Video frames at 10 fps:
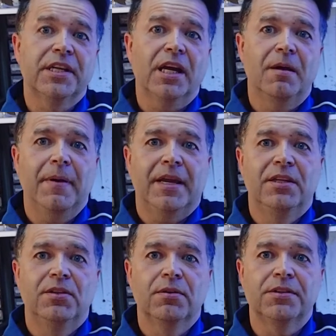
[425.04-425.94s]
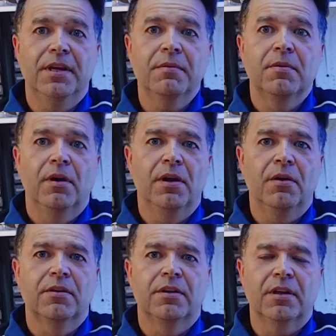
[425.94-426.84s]
going to go back indoors now and
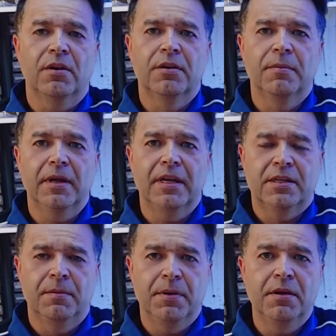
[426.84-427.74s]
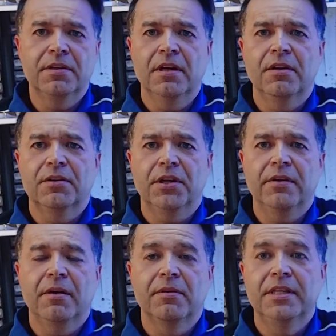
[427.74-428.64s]
onto my computer, and I'll show you
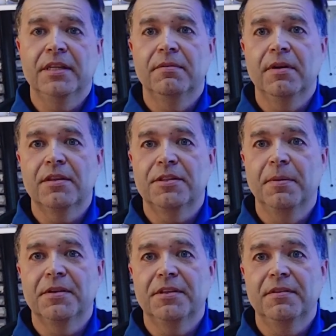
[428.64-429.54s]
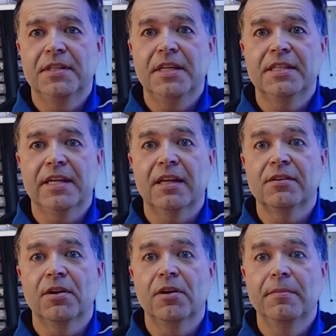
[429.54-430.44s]
how I did the rather smart set of deep decals
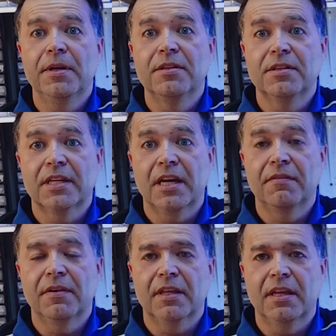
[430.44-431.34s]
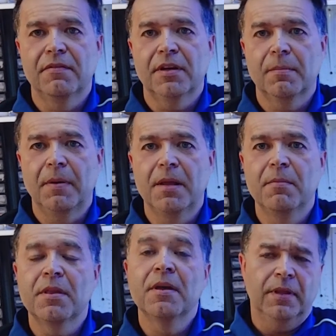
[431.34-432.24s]
that I'm going to be using to covering the plane
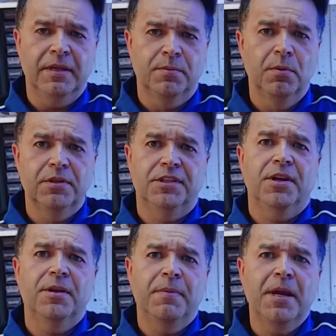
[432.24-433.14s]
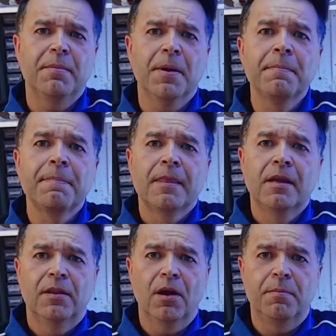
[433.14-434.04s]
with. It's water slide paper
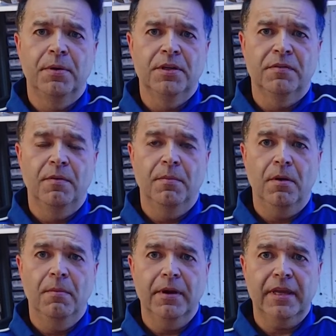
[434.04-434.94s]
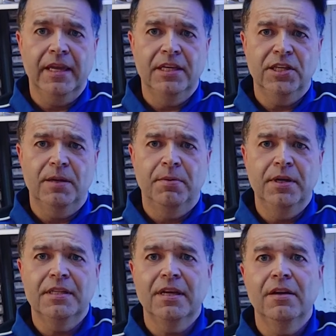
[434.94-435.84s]
that I print off on my inkjet
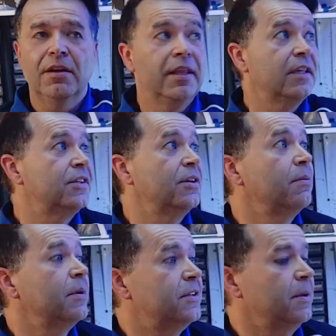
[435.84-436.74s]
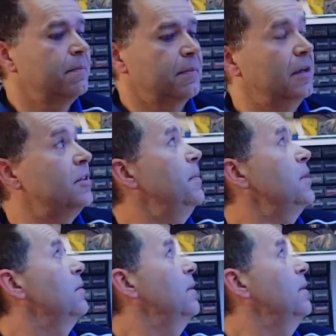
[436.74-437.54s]
printer, and I then seal with some special